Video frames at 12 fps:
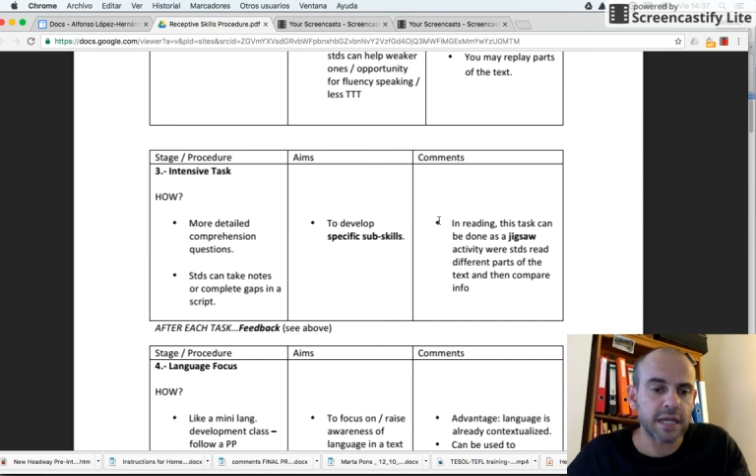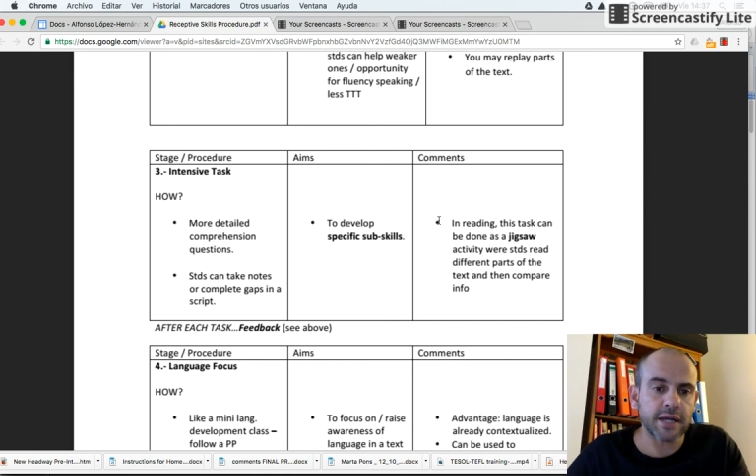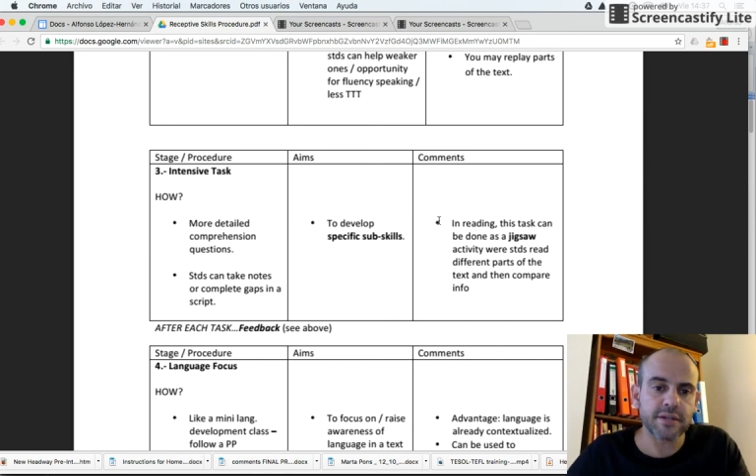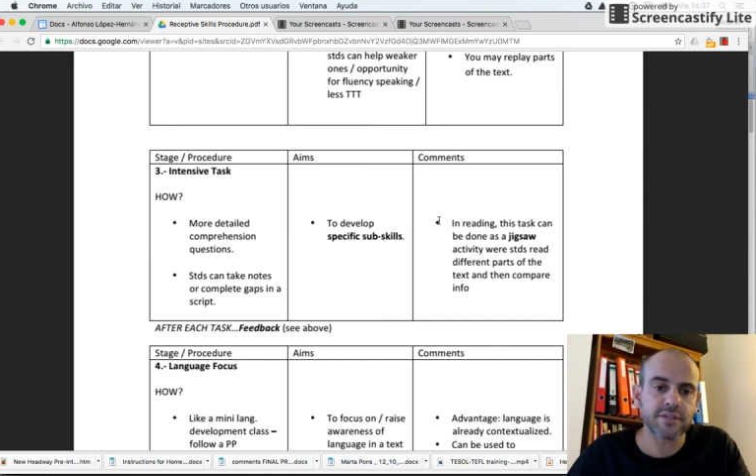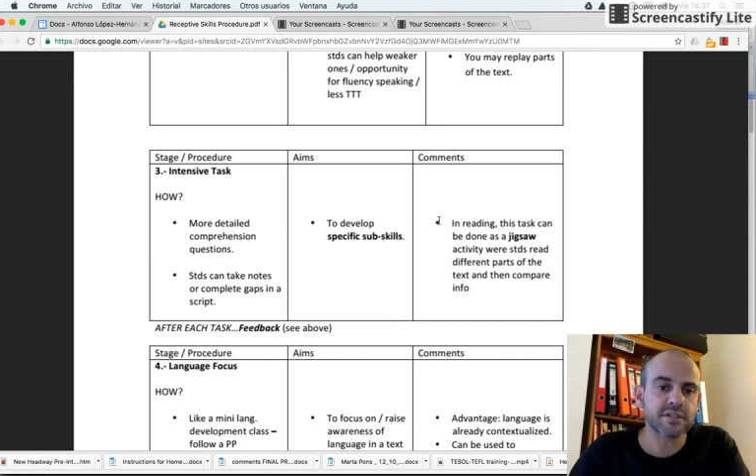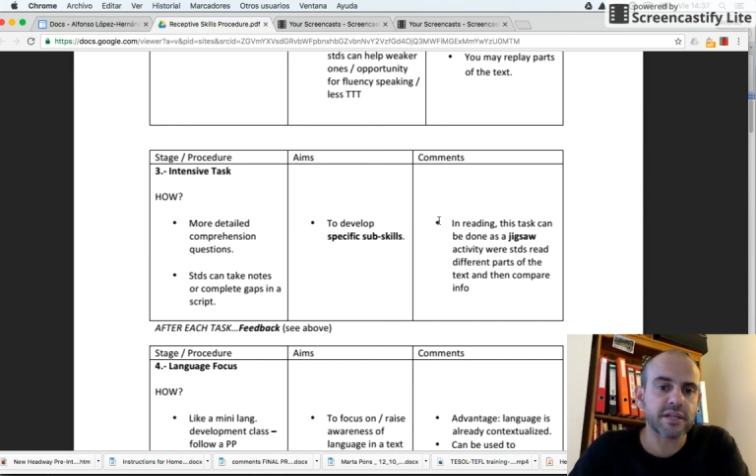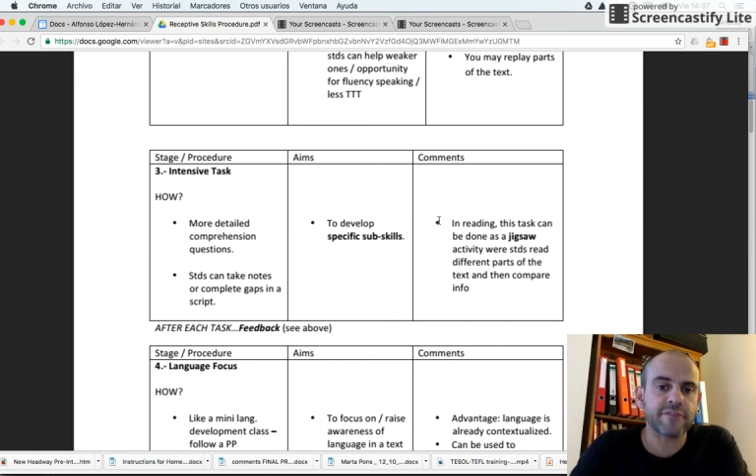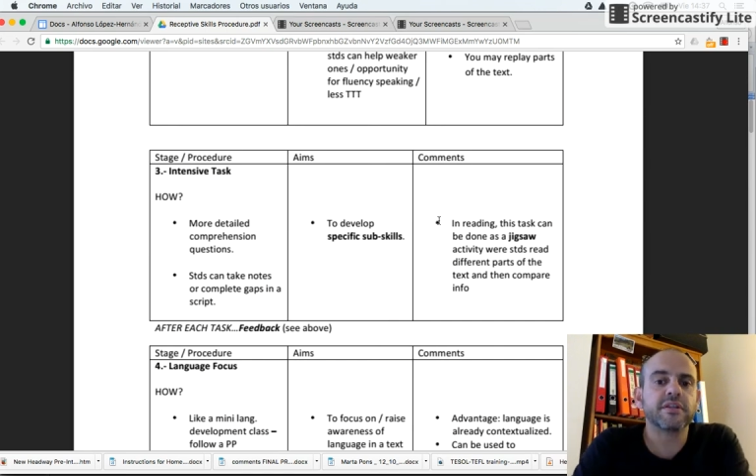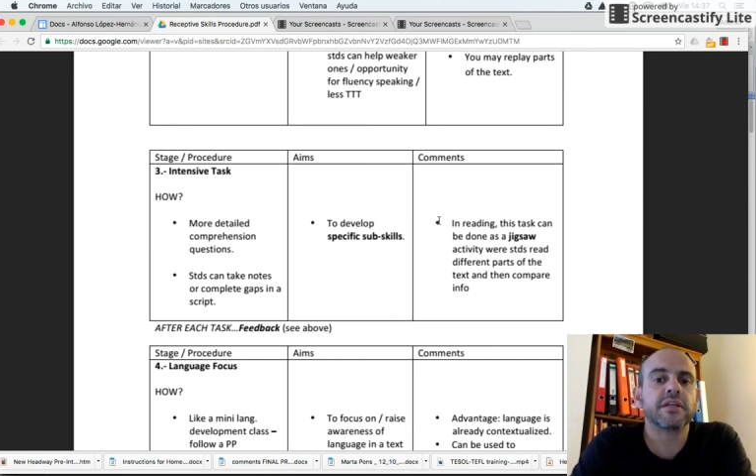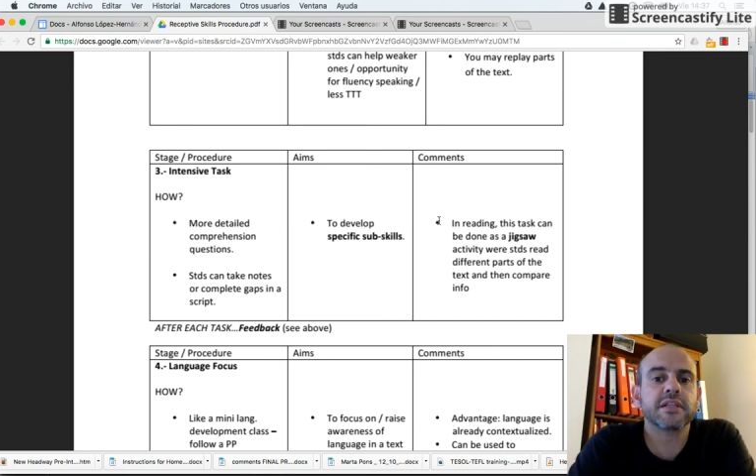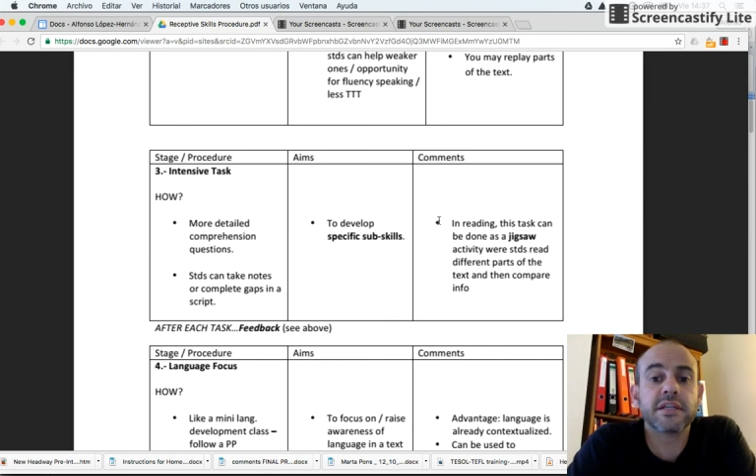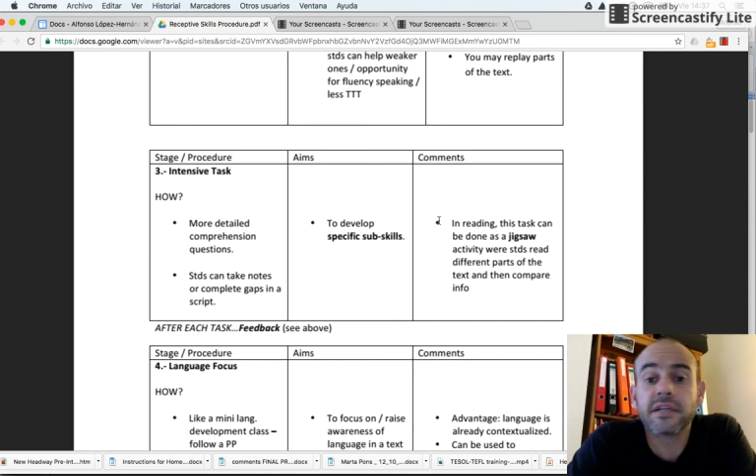it's
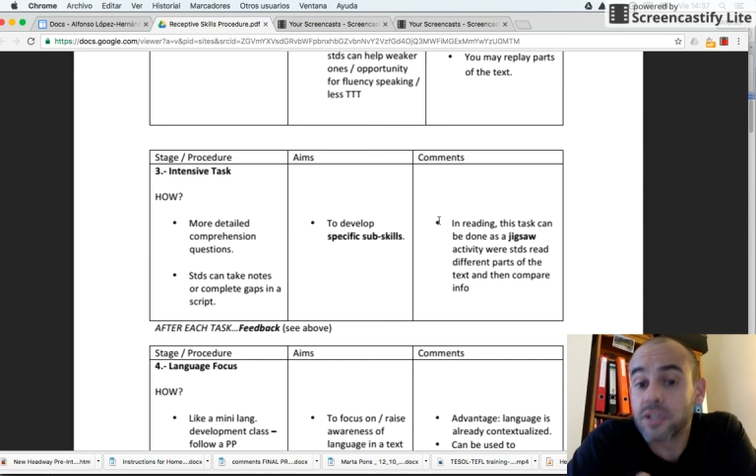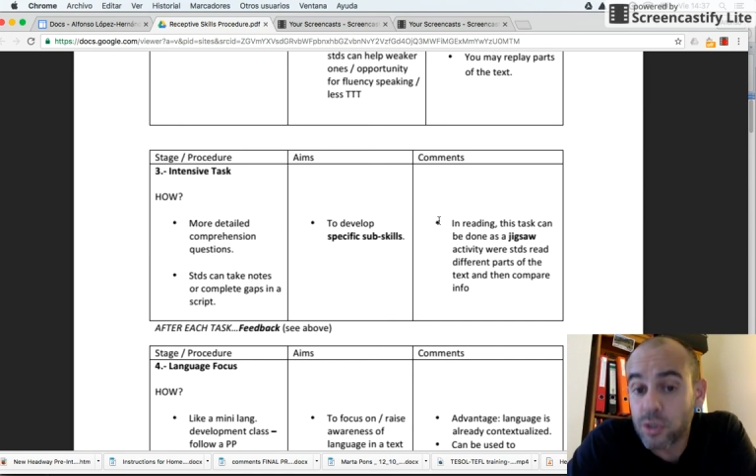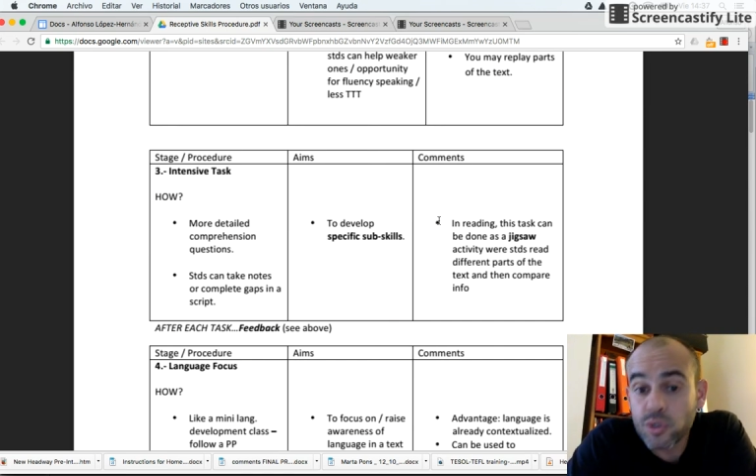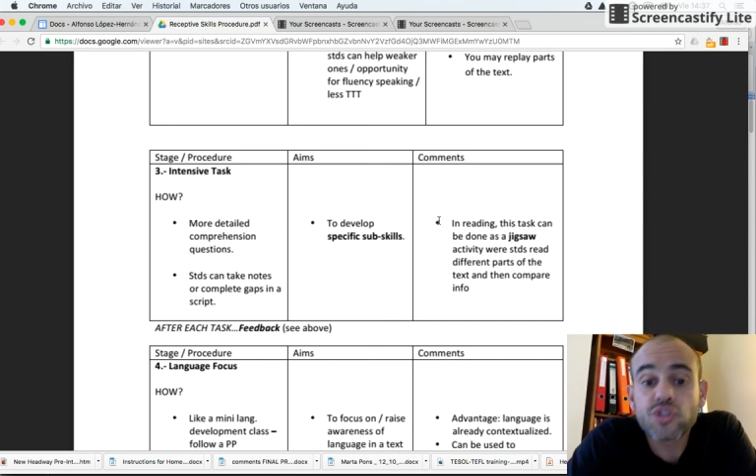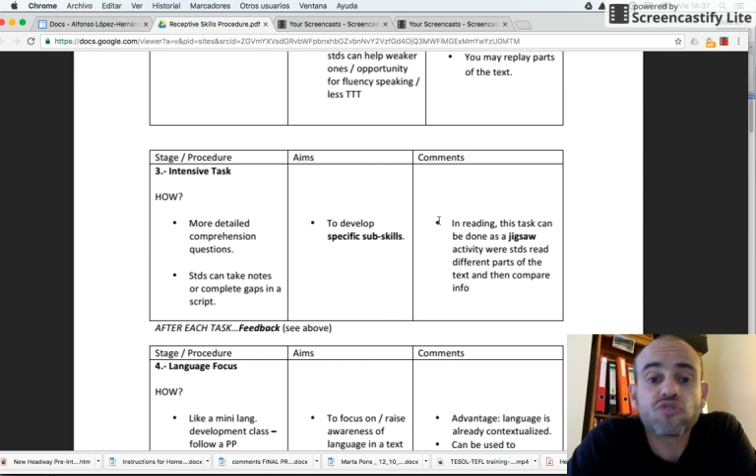definitely a good